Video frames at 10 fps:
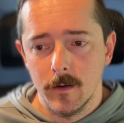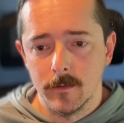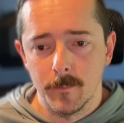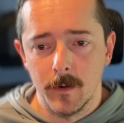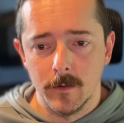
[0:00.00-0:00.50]
is
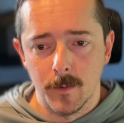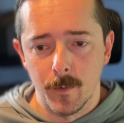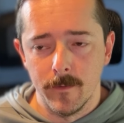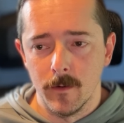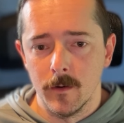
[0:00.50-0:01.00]
I'm going to jump
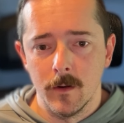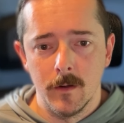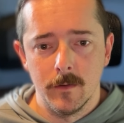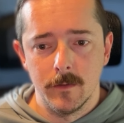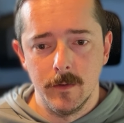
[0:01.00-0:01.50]
over
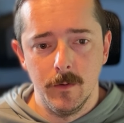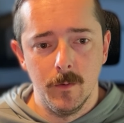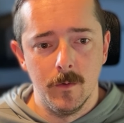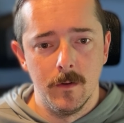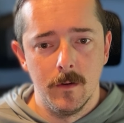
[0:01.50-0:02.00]

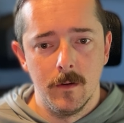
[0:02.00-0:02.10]
to